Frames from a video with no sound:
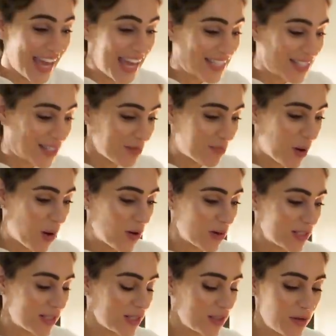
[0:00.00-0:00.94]
get into the
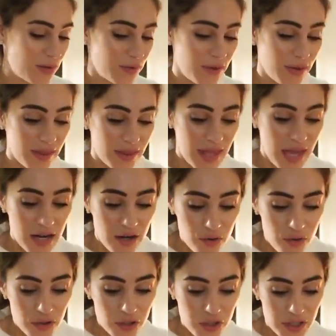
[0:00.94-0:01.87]
box. So they
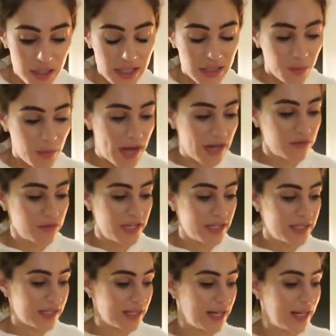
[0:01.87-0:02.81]
launched this brand
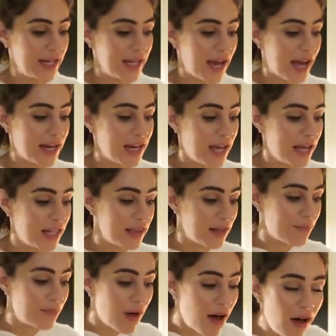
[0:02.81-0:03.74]
recently, and in
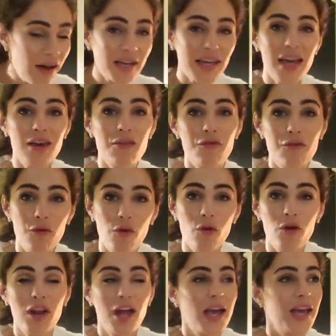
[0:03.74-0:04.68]
the market
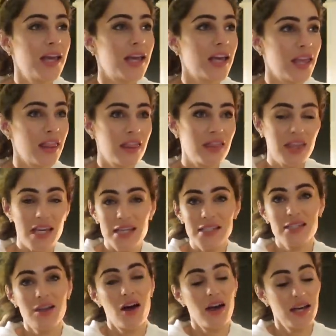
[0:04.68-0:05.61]
for like
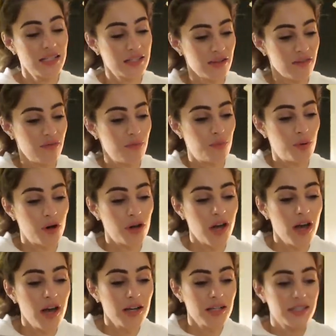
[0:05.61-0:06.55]
these kinds of
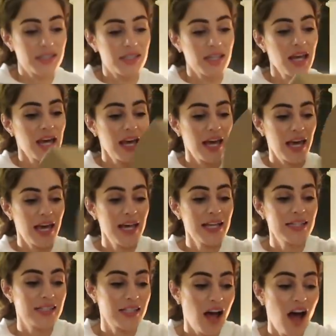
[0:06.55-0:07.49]
products,
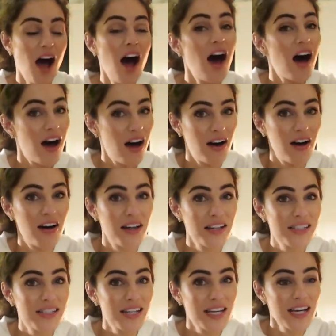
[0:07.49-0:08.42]
it's
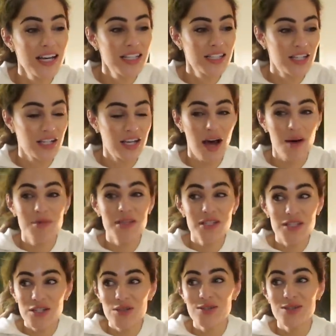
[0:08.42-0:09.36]
hard to come
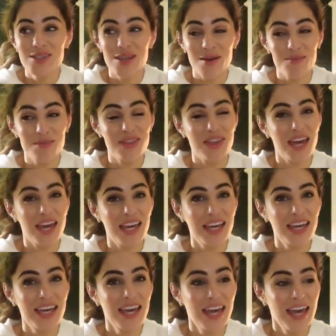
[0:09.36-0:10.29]
and do
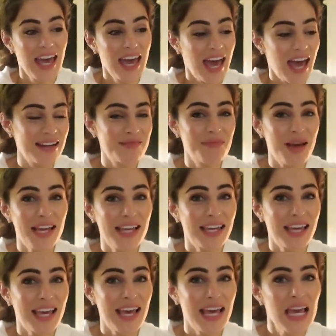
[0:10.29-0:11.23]
something and
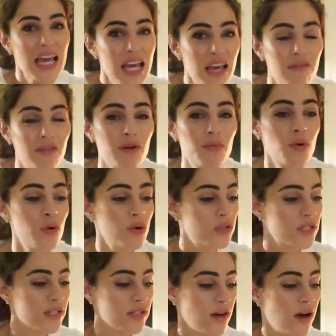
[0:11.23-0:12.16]
make it even
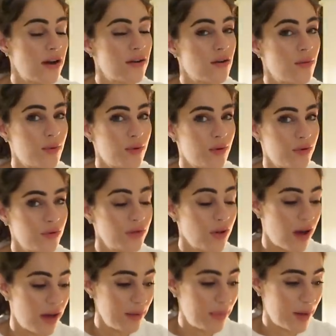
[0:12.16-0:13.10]
more
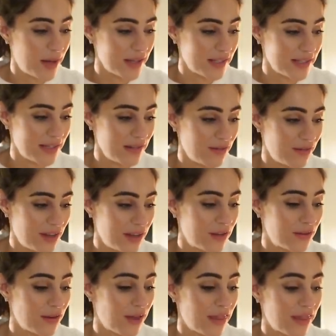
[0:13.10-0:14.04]
desirable, I personally
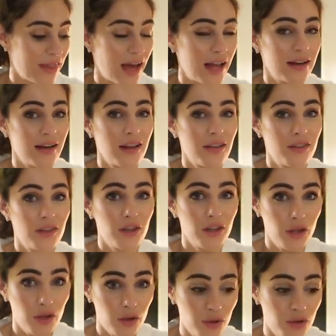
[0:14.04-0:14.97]
feel, than the
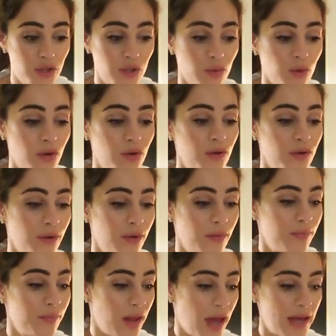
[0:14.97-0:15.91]
usual
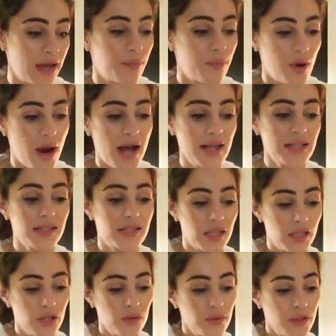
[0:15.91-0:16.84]
like brands
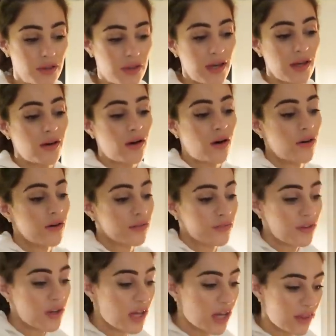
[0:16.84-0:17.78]
that you would think
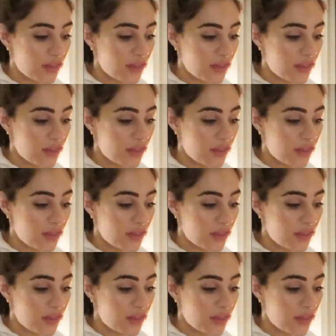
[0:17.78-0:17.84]
of.